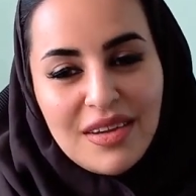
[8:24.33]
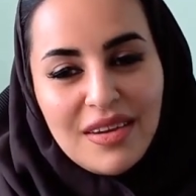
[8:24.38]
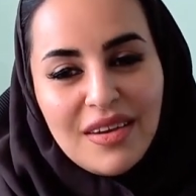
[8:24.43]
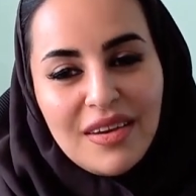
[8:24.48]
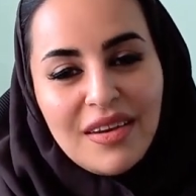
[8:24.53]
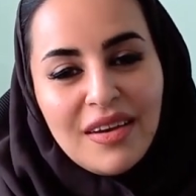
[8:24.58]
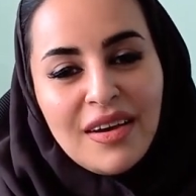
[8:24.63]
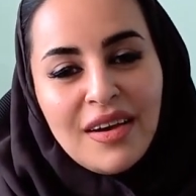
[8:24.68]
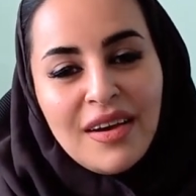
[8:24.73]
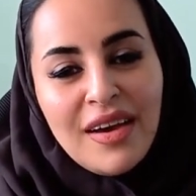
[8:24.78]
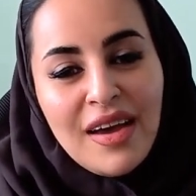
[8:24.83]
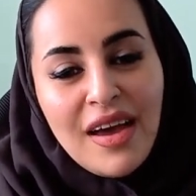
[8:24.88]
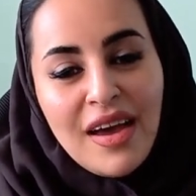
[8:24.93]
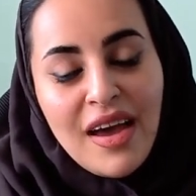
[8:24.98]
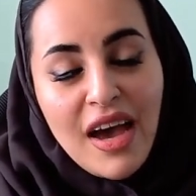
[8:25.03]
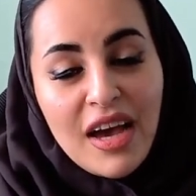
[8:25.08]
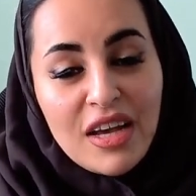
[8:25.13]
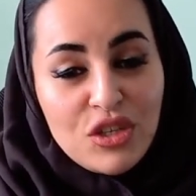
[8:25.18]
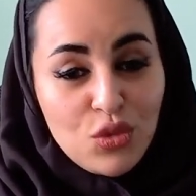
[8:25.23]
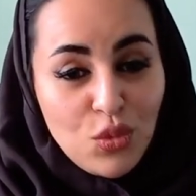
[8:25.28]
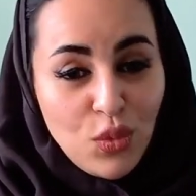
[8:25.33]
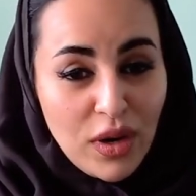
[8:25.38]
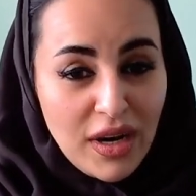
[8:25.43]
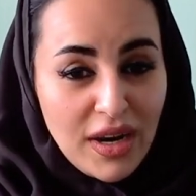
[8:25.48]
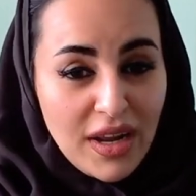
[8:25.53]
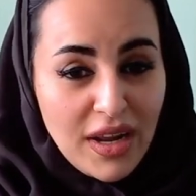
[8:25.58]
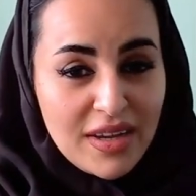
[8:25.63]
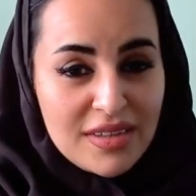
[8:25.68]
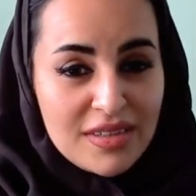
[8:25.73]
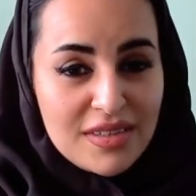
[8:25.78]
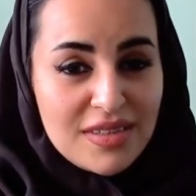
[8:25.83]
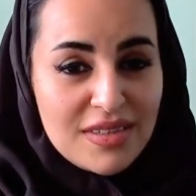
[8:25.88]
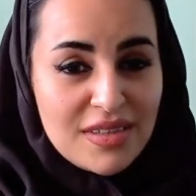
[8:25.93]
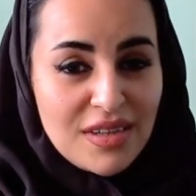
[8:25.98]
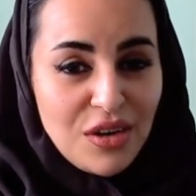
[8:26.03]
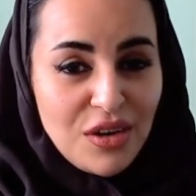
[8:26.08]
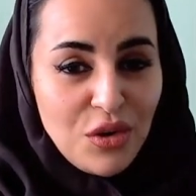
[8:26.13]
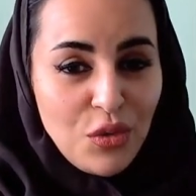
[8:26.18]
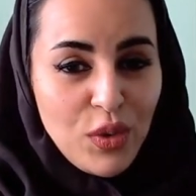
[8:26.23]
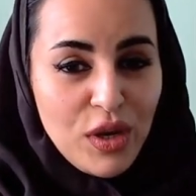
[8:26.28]
as well as
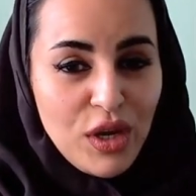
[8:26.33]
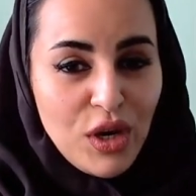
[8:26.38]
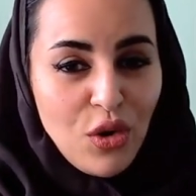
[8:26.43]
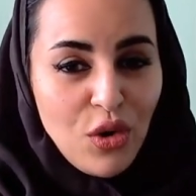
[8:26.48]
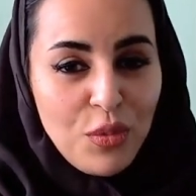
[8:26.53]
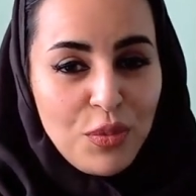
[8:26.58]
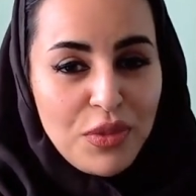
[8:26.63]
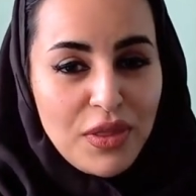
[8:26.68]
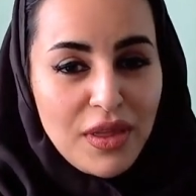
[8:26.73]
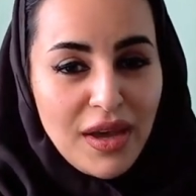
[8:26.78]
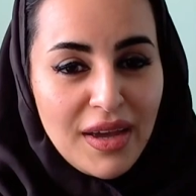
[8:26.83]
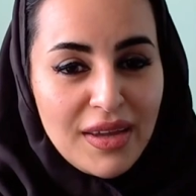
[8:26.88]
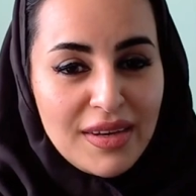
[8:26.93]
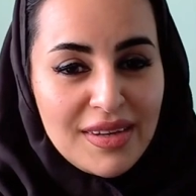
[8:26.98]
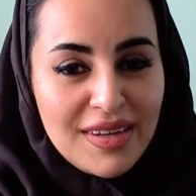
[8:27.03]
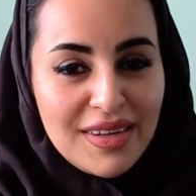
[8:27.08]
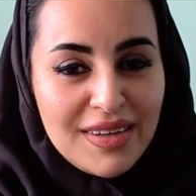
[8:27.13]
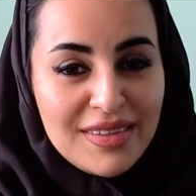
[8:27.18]
we hope that